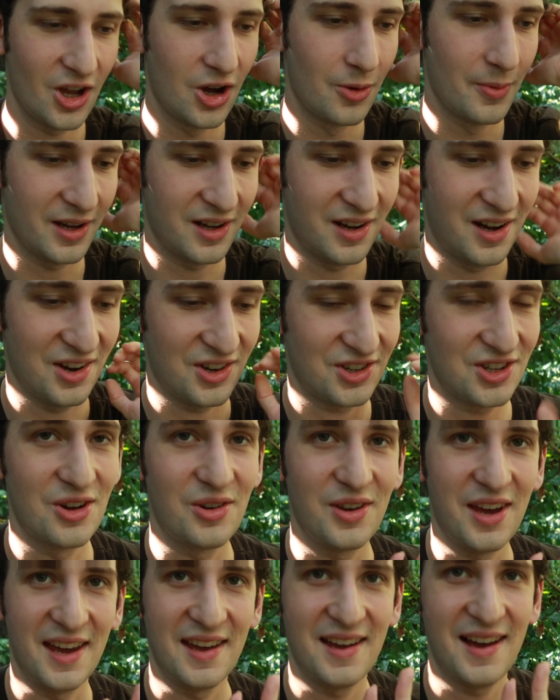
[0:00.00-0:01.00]
Oh my gosh.
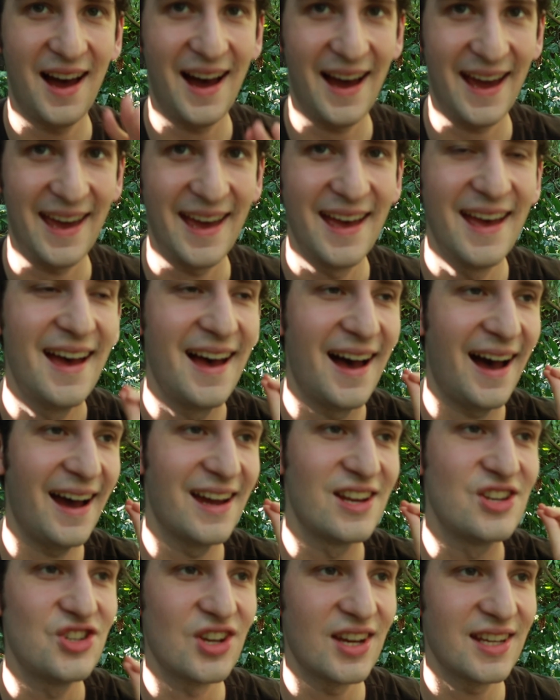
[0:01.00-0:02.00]
Okay, hi.
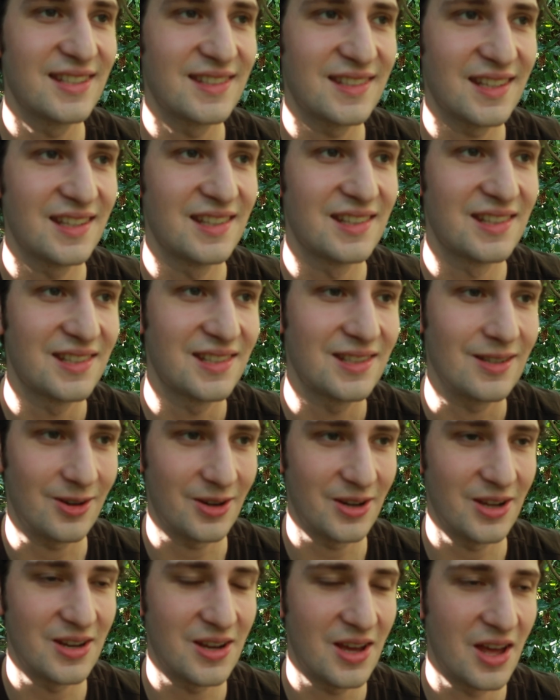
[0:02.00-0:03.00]
I just
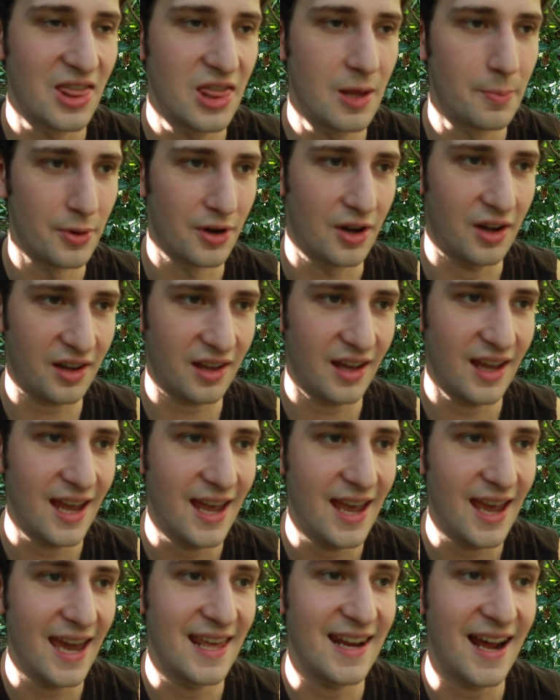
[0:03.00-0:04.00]
started the book
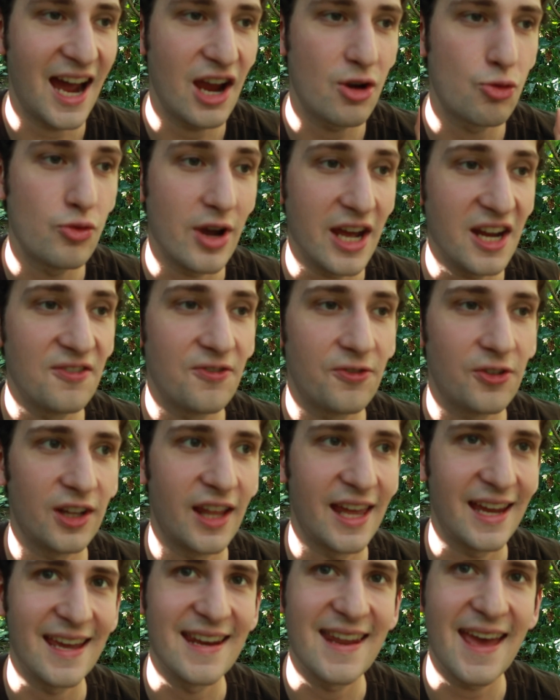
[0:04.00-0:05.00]
and I read for
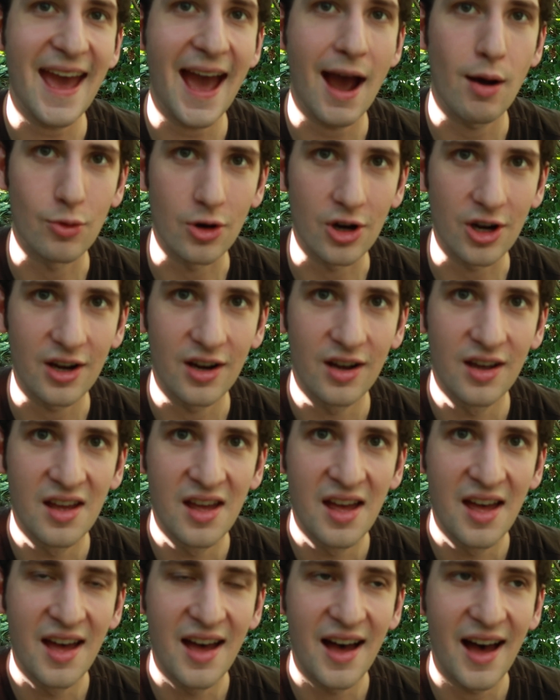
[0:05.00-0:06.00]
like an hour.
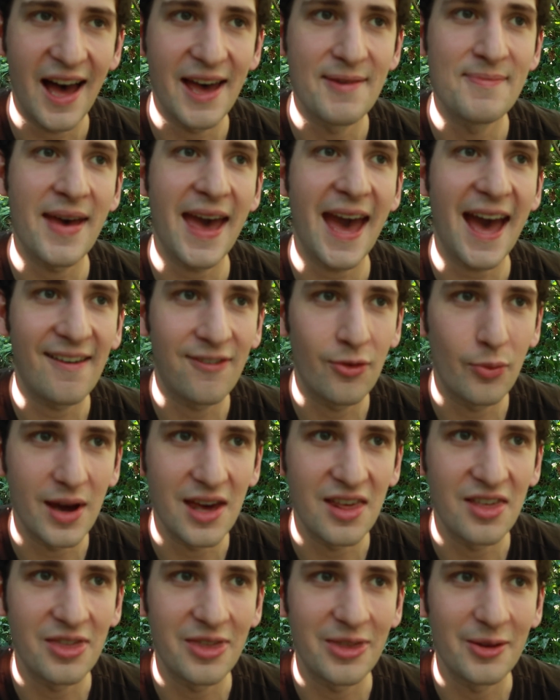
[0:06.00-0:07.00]
I'm
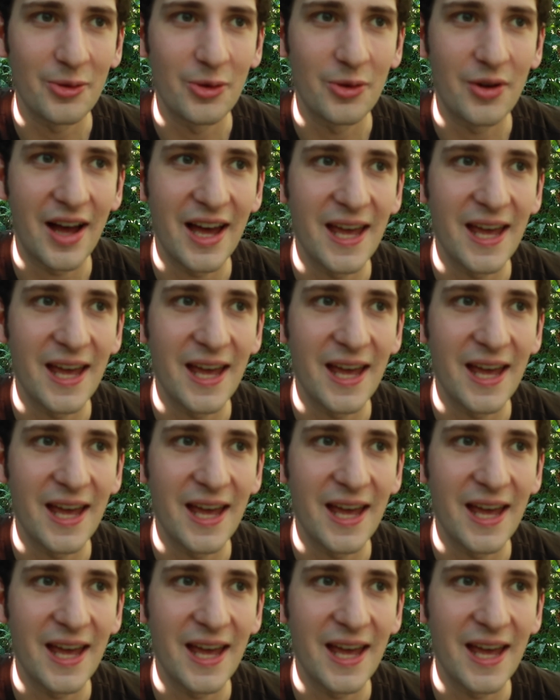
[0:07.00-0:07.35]
halfway through.